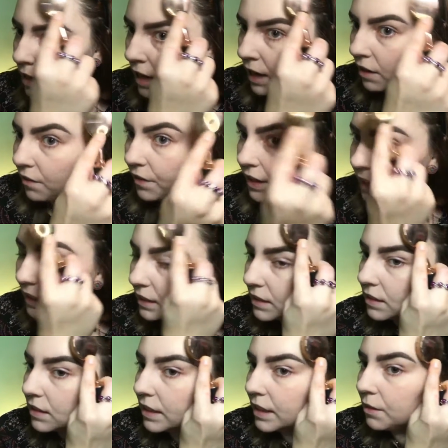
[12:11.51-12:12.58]
I don't think
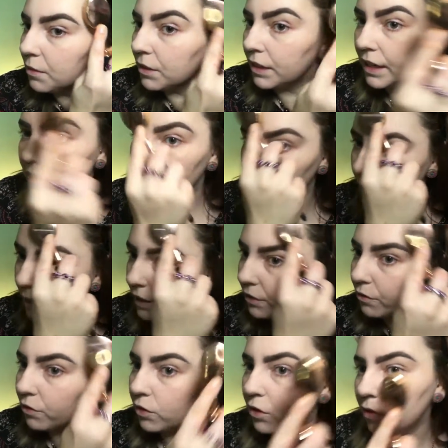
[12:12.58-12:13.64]
it's anywhere near
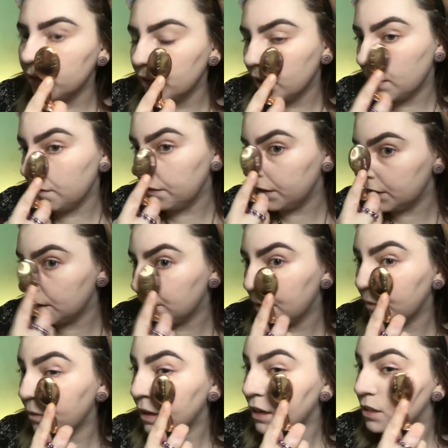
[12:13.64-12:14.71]
being full coverage. I
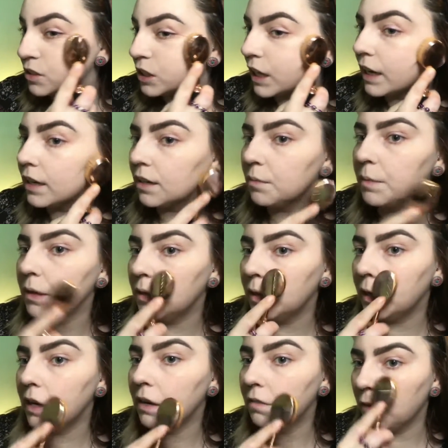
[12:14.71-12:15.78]
mean, we can try to build
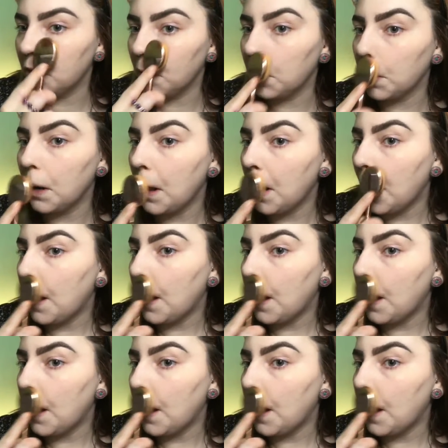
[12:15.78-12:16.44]
it up for